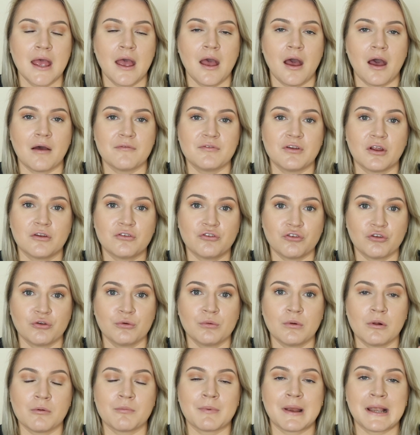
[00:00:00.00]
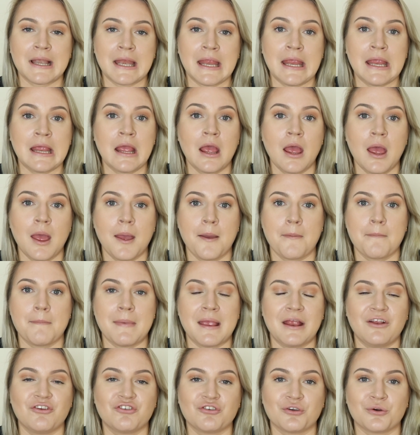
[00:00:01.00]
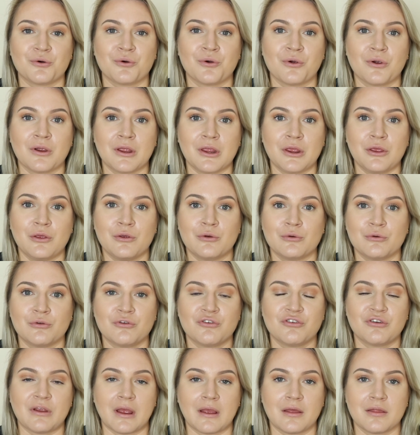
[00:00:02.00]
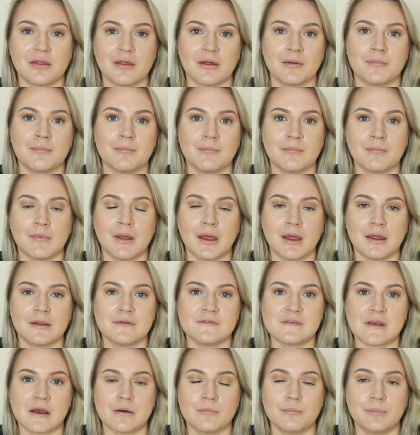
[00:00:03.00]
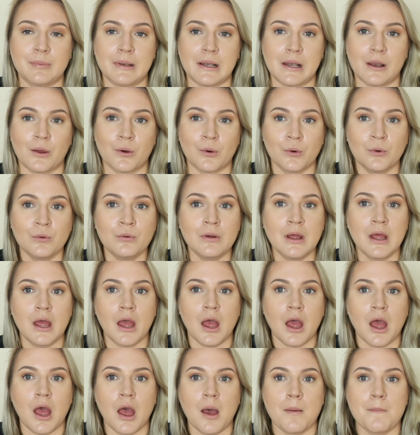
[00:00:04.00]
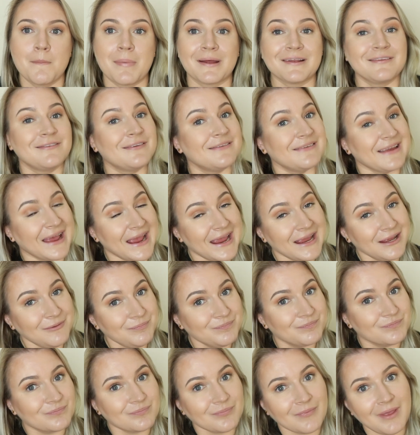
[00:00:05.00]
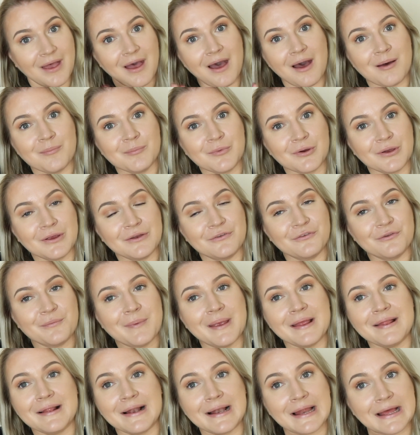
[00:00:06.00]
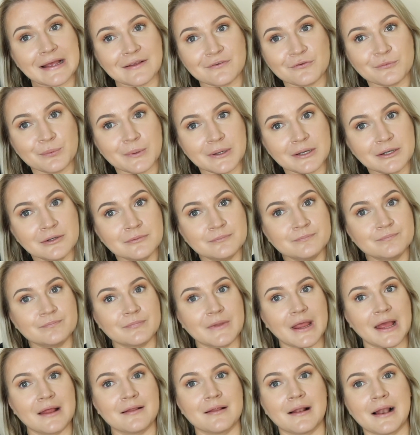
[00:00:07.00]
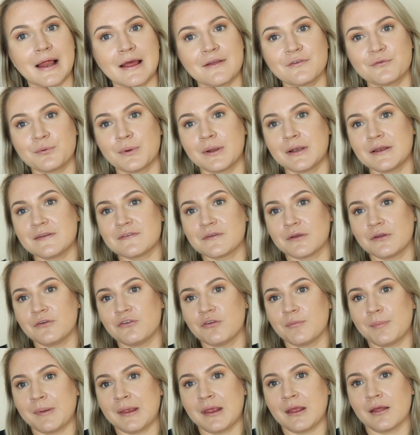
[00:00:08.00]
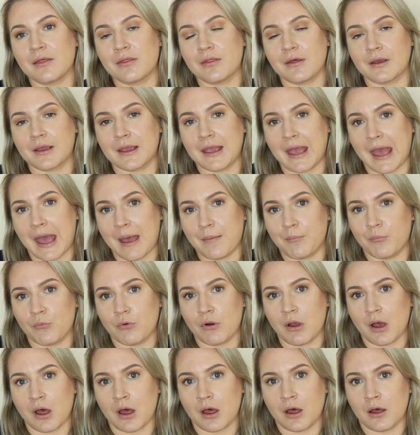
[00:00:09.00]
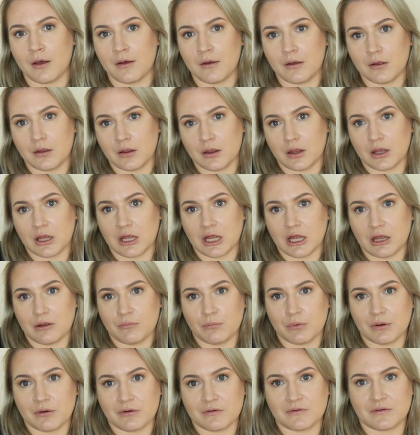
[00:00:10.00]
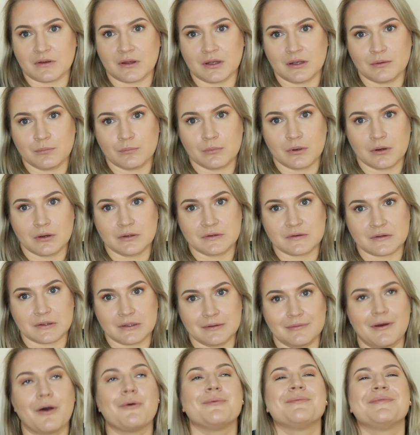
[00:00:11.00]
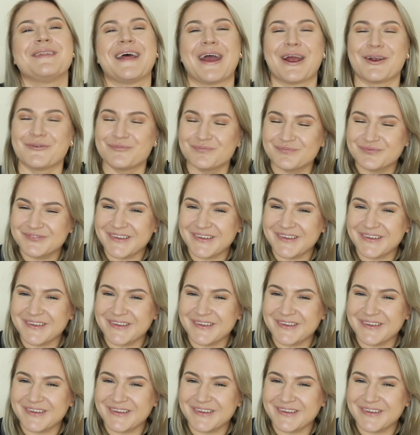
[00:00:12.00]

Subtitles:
I've done 2 already. Make sure you check them down below. But today I'm going to make the last one, and the last one is going to be the camera. Where is it? Oh, there.